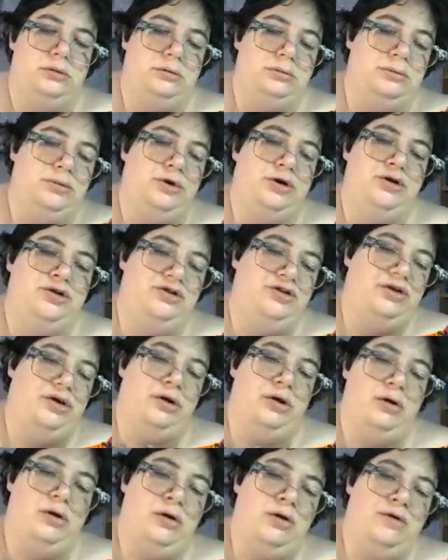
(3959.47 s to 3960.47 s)
brush
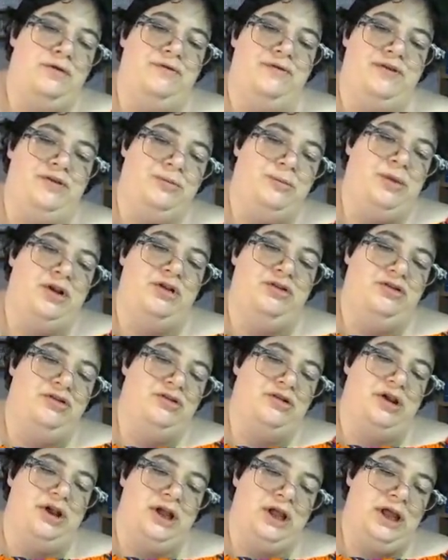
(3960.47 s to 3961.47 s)
it off as much
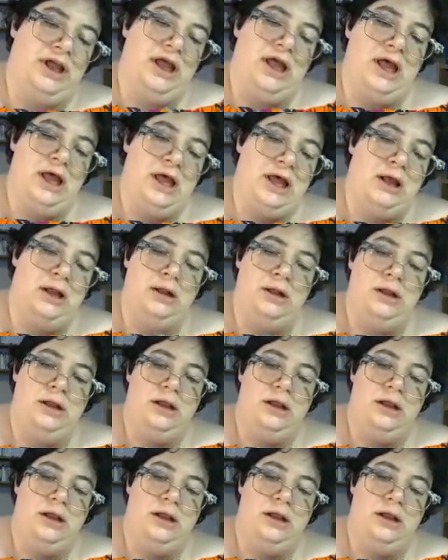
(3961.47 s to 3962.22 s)
as I can.